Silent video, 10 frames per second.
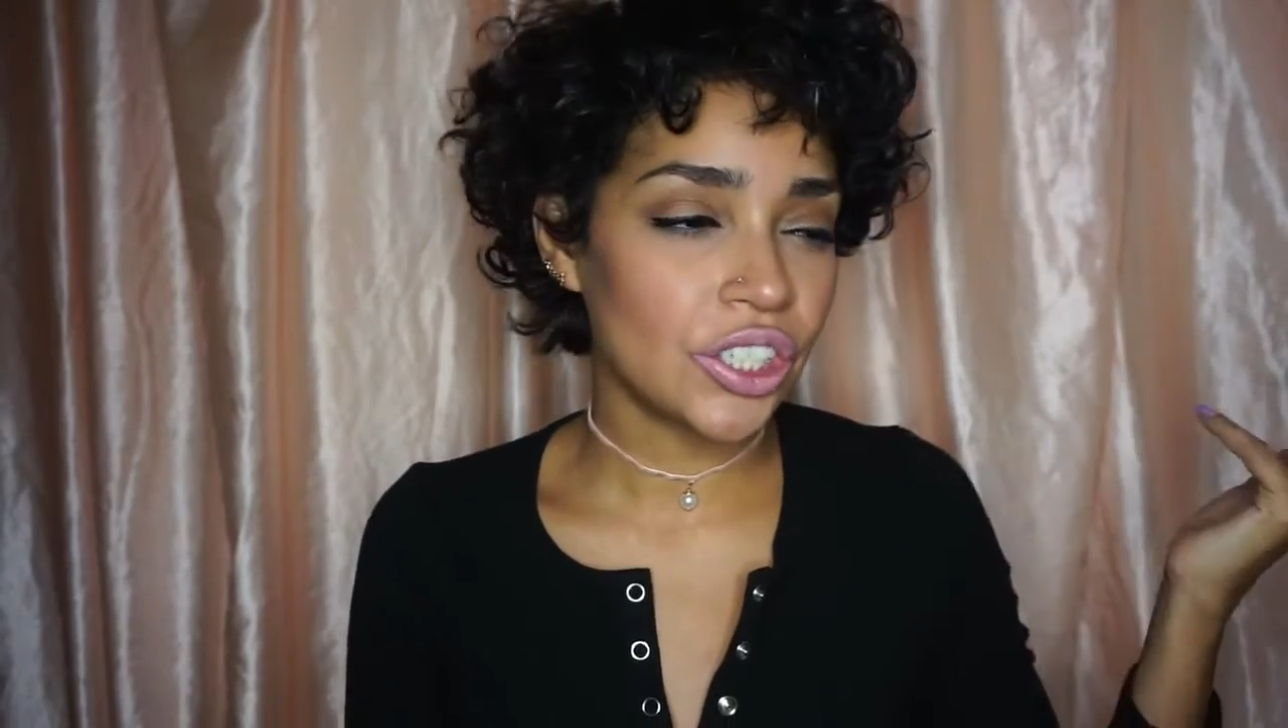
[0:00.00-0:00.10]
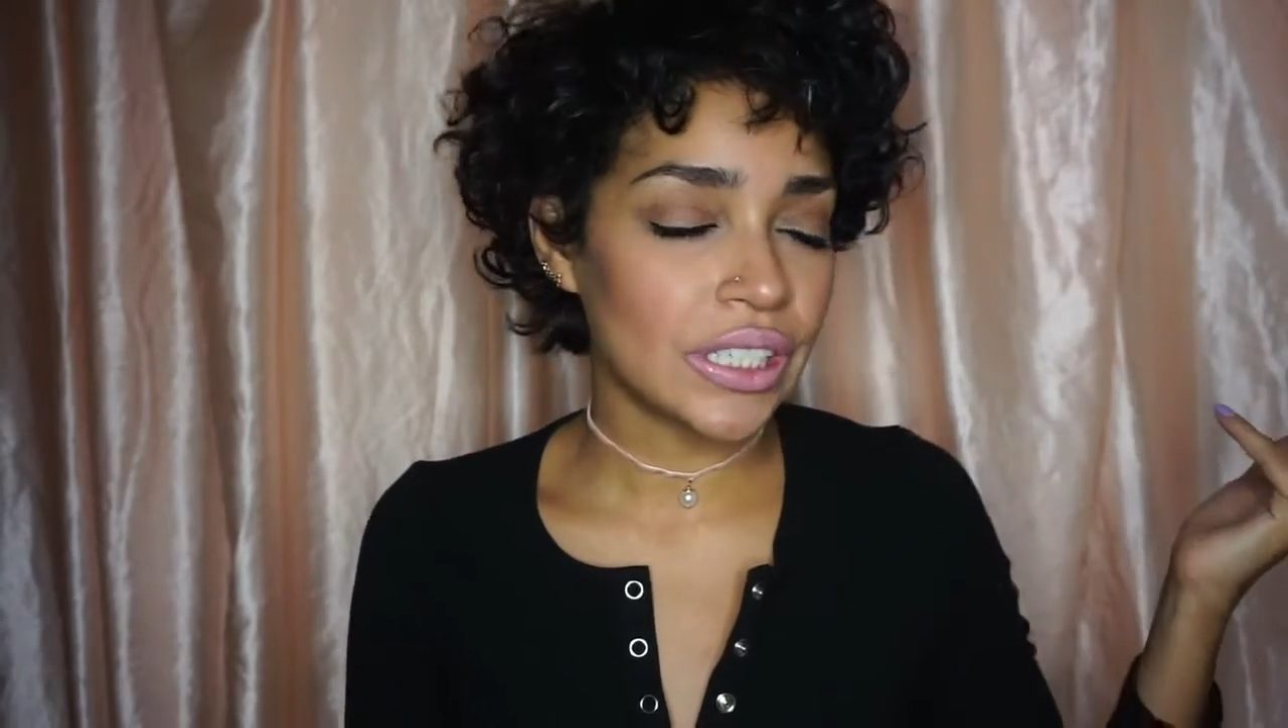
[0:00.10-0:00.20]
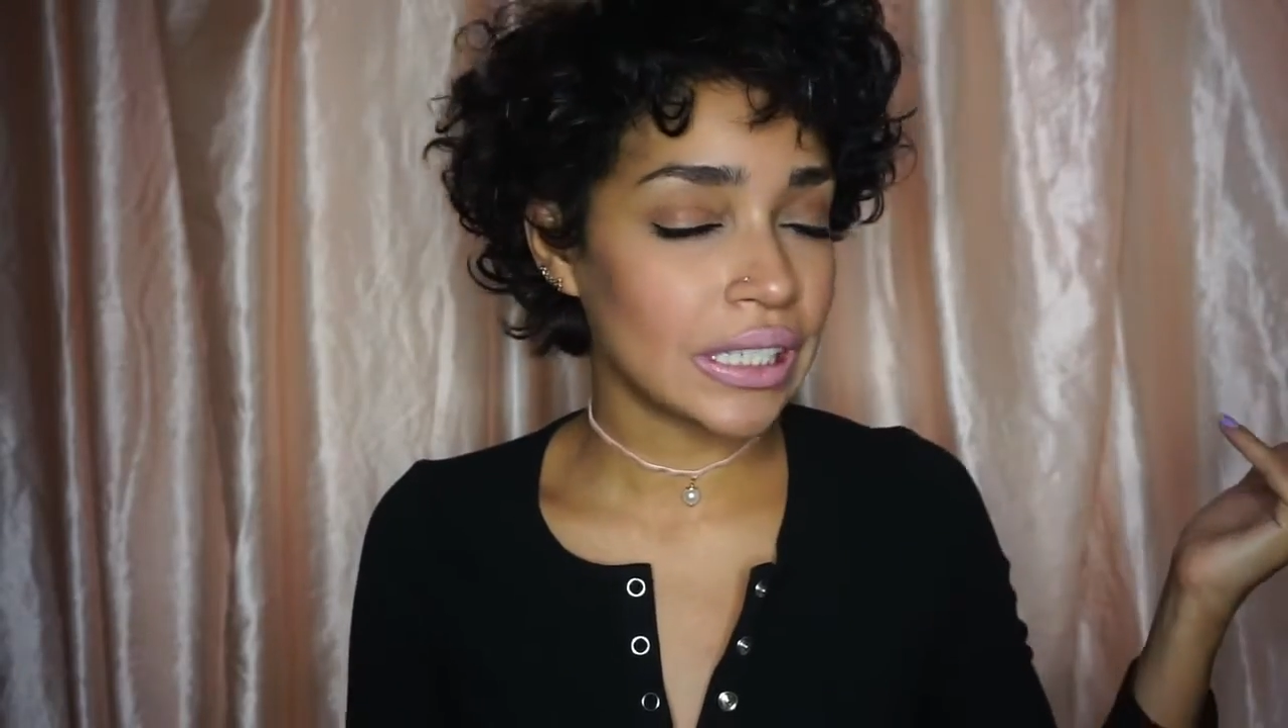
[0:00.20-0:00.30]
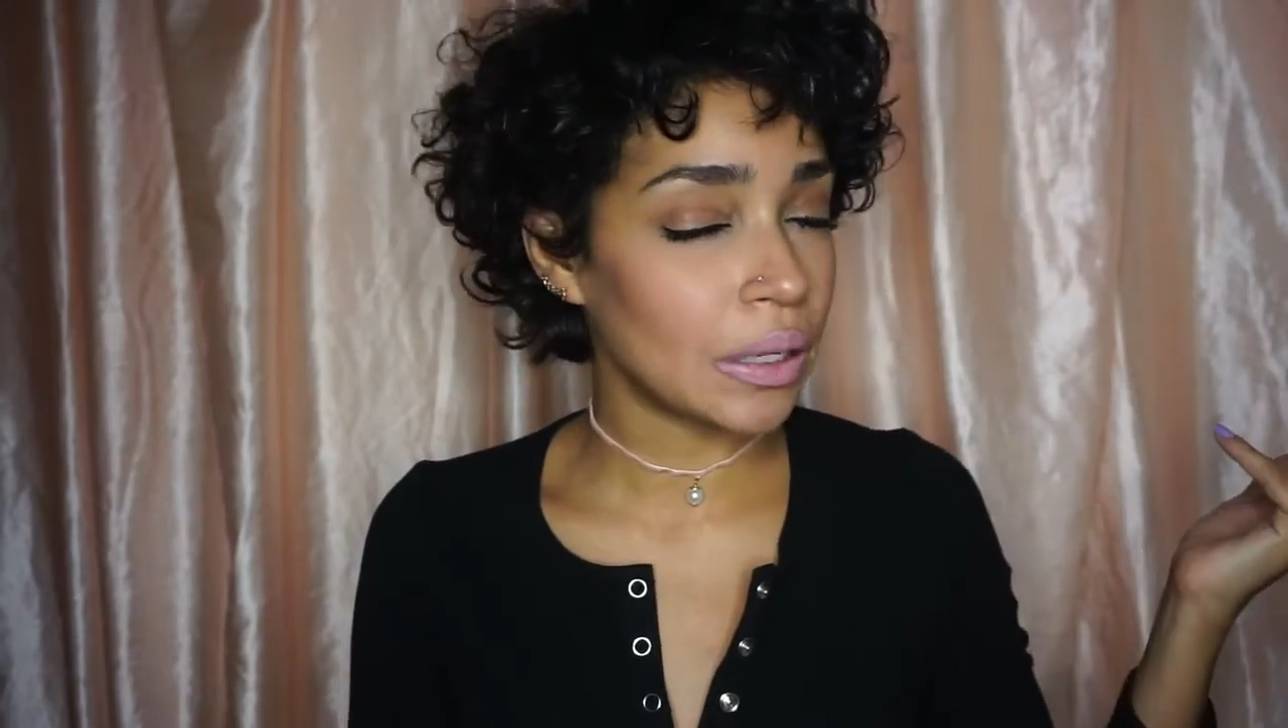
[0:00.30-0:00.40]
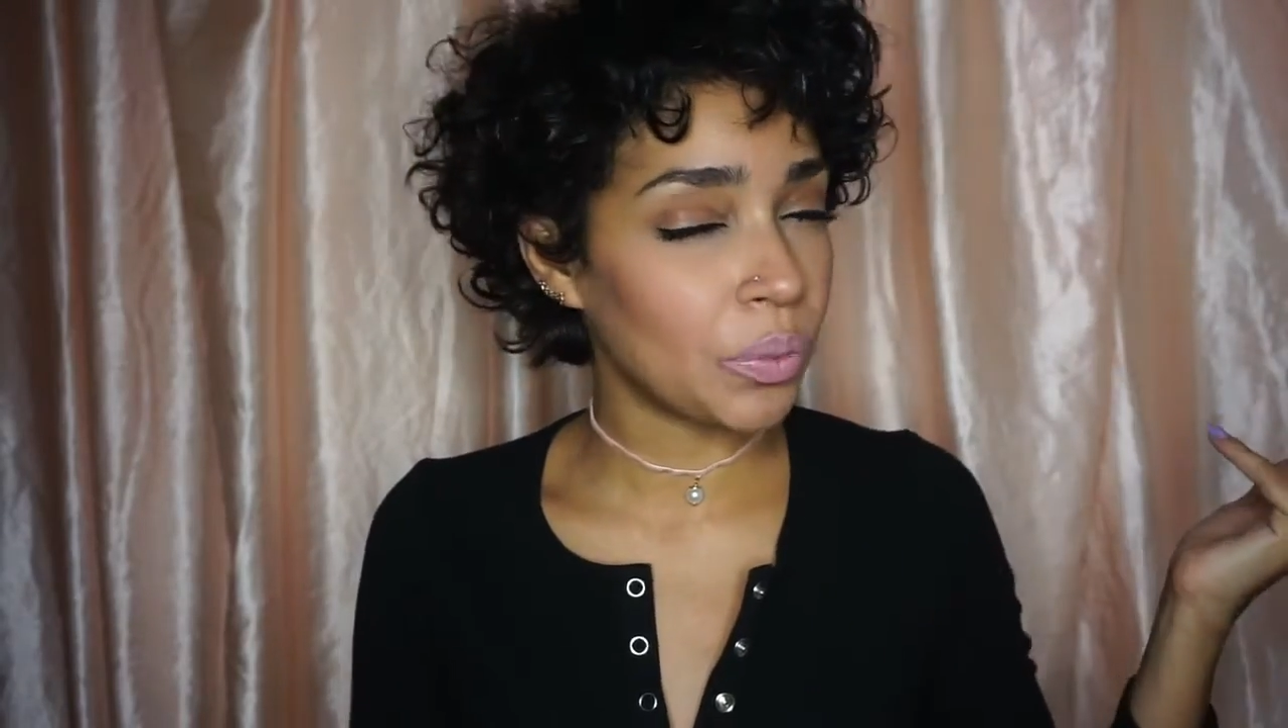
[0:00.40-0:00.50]

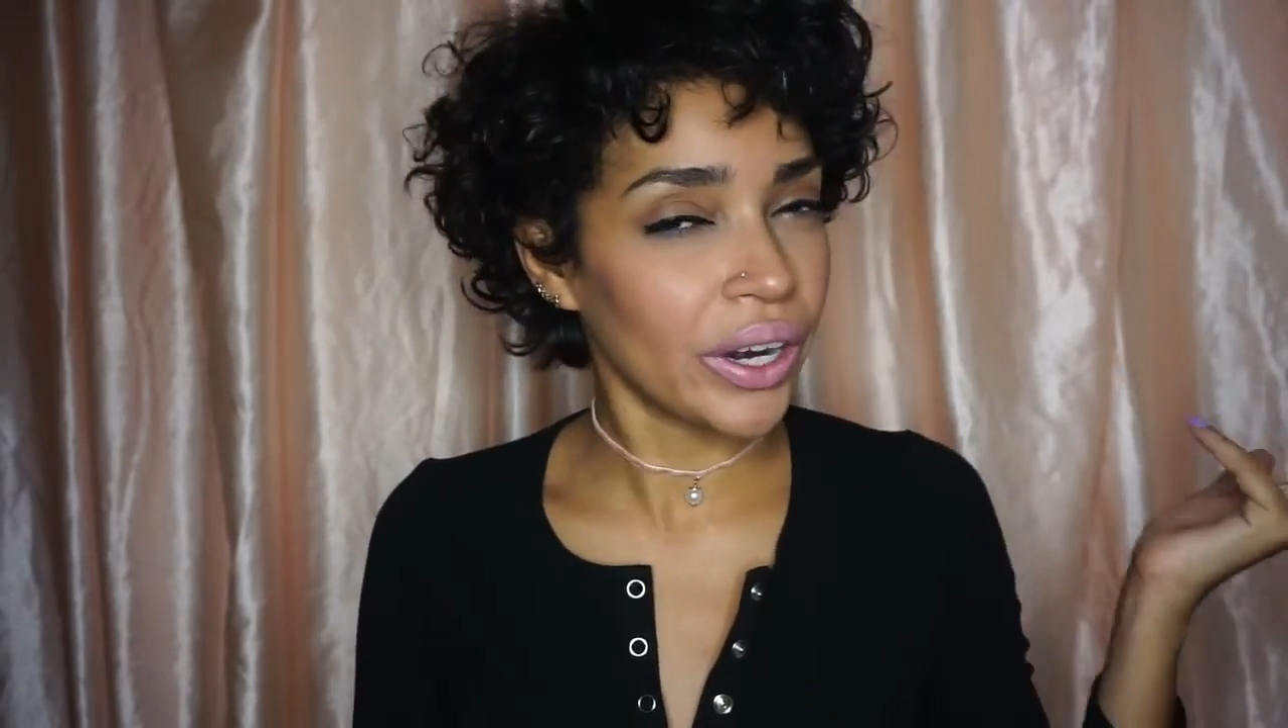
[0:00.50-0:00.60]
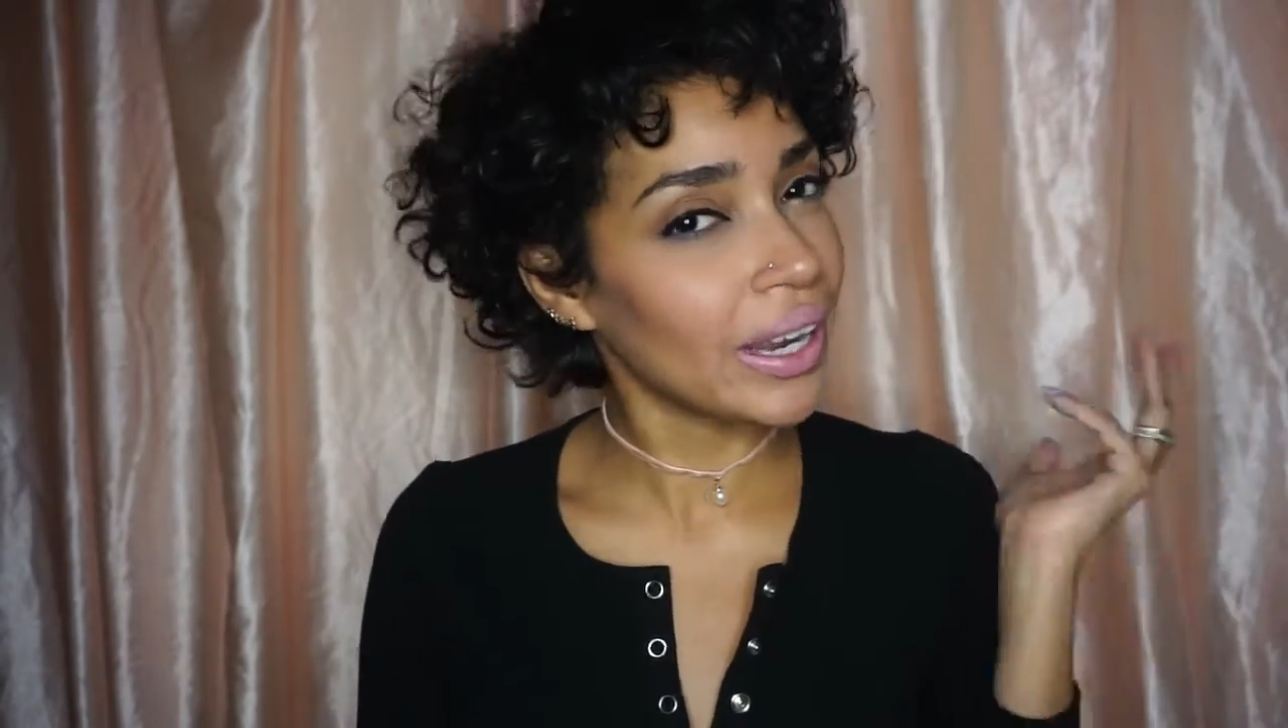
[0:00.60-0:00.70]
sleepwear